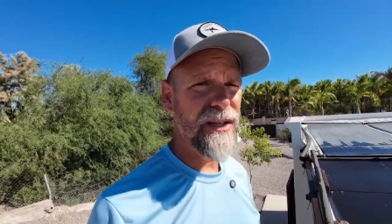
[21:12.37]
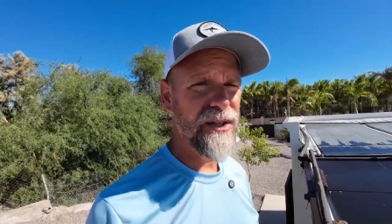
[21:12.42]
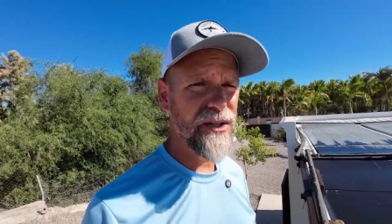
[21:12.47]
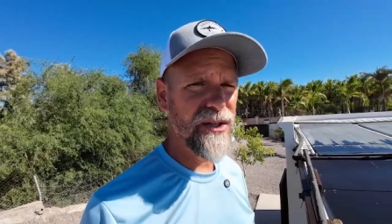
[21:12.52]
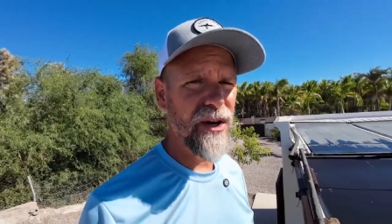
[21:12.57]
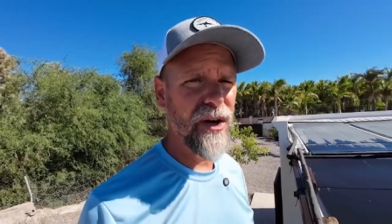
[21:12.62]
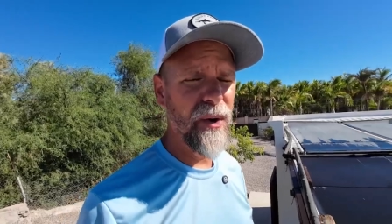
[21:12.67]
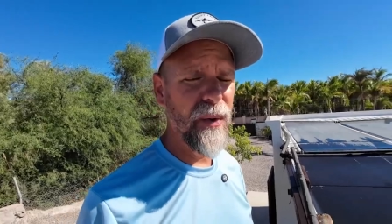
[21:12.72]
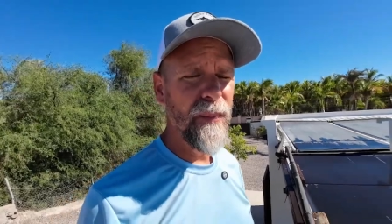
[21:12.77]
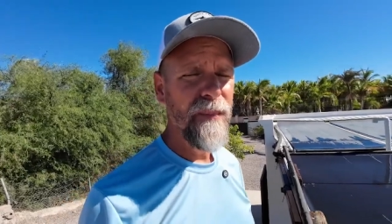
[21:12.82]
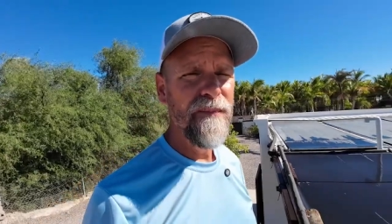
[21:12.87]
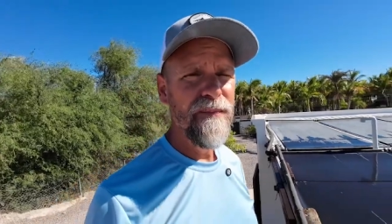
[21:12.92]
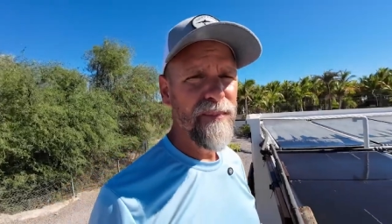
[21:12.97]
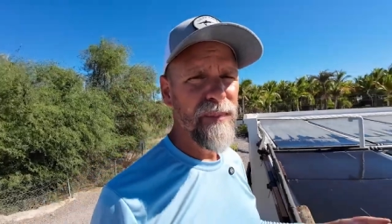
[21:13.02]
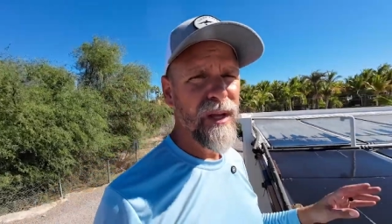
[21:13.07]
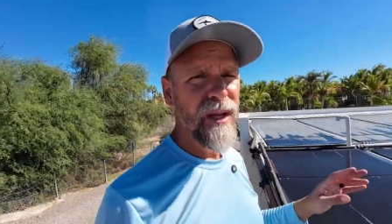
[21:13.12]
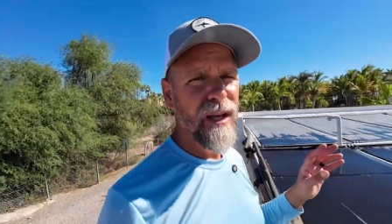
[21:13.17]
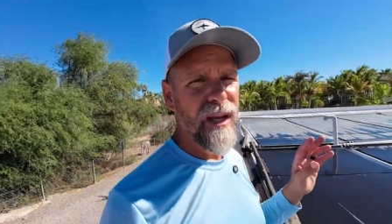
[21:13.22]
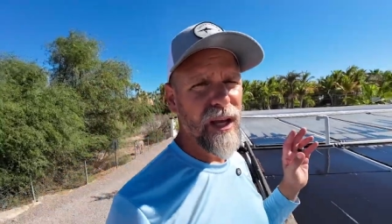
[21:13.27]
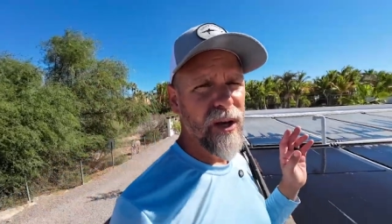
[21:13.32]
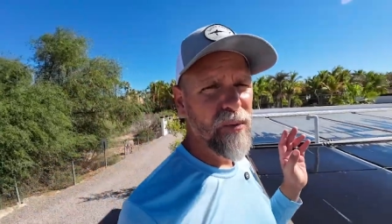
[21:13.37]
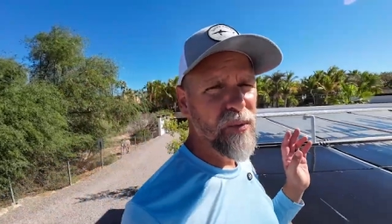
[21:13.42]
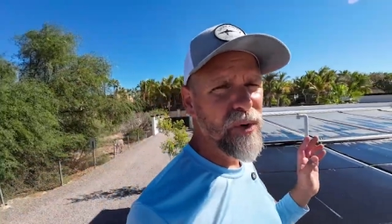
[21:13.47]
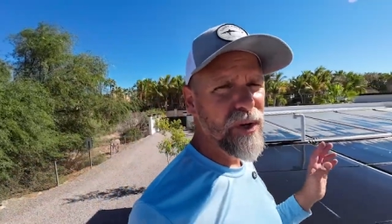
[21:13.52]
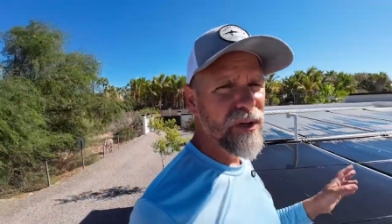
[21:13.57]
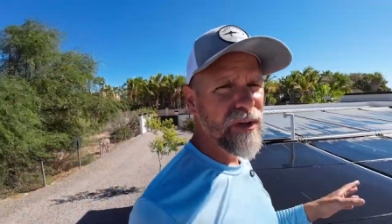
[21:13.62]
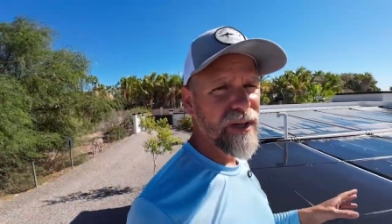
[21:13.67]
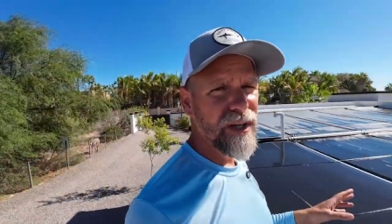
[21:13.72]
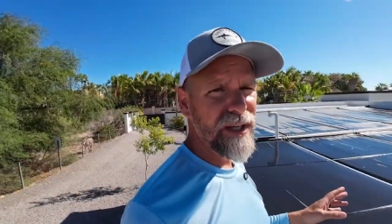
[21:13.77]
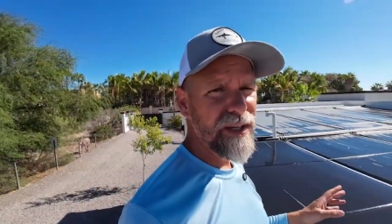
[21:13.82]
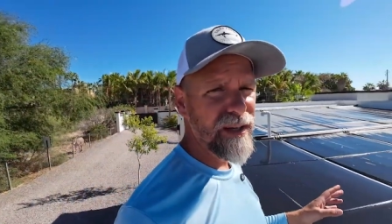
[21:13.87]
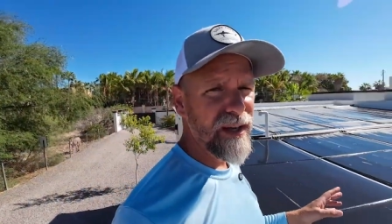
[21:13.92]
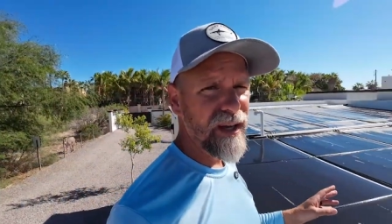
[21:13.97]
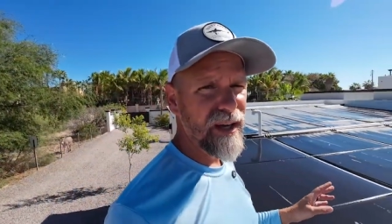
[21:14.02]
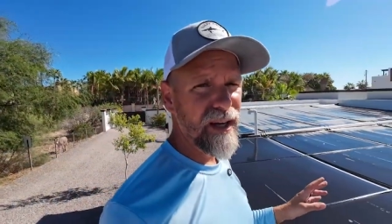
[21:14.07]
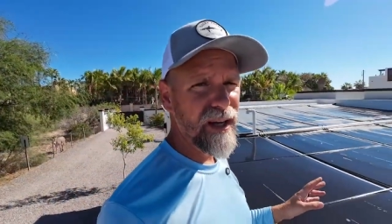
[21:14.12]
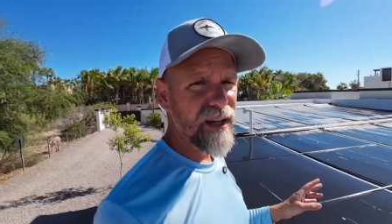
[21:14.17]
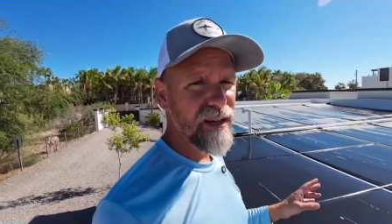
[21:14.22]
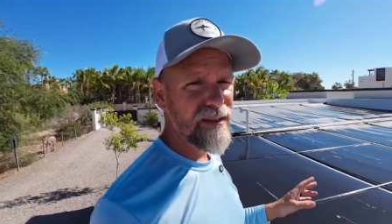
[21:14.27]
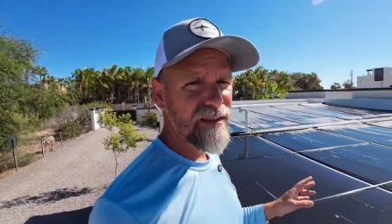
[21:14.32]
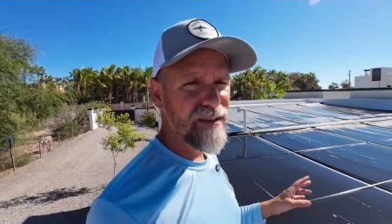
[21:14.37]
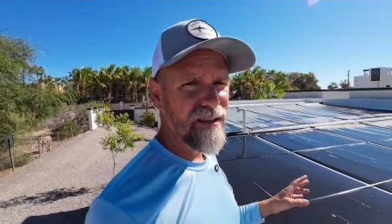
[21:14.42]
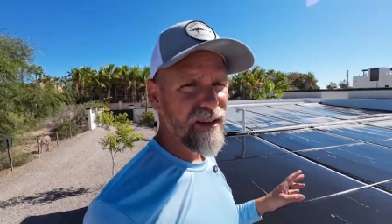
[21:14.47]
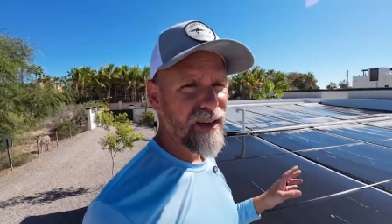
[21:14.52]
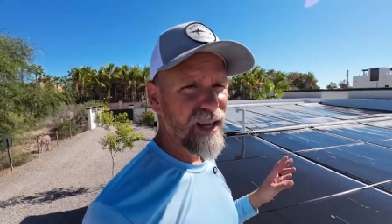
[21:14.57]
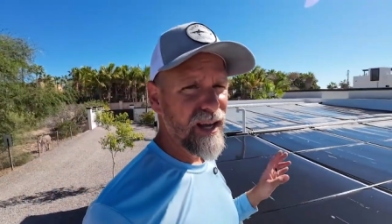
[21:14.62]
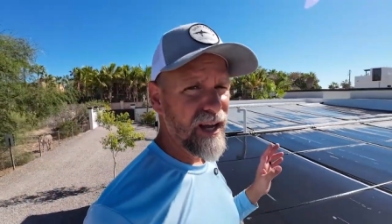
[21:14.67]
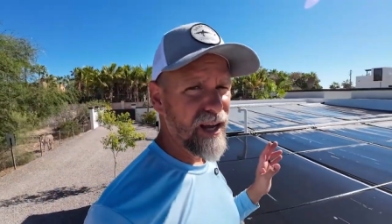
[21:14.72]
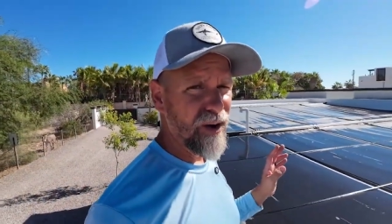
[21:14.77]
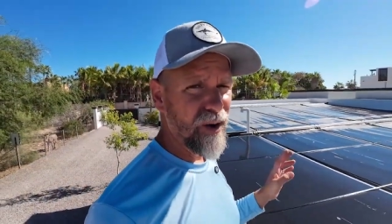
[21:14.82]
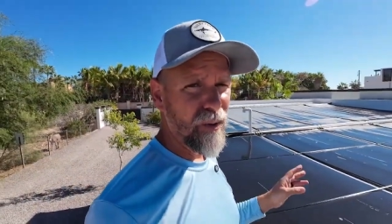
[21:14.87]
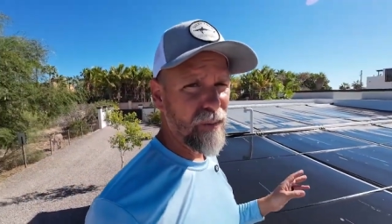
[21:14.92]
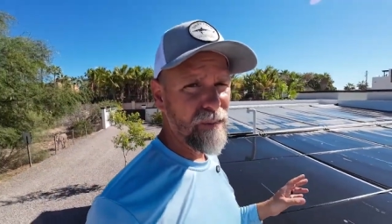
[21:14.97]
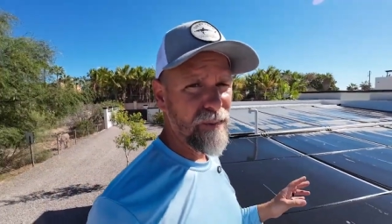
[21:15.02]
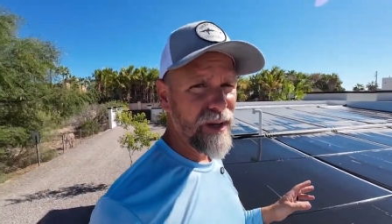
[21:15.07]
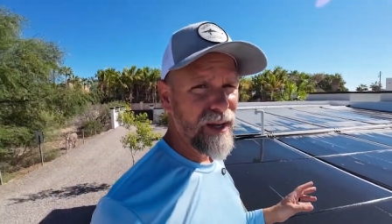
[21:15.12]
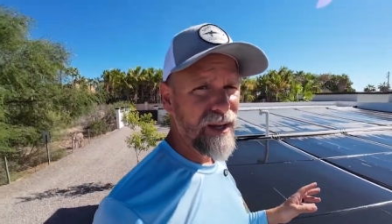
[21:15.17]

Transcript: So it really does help.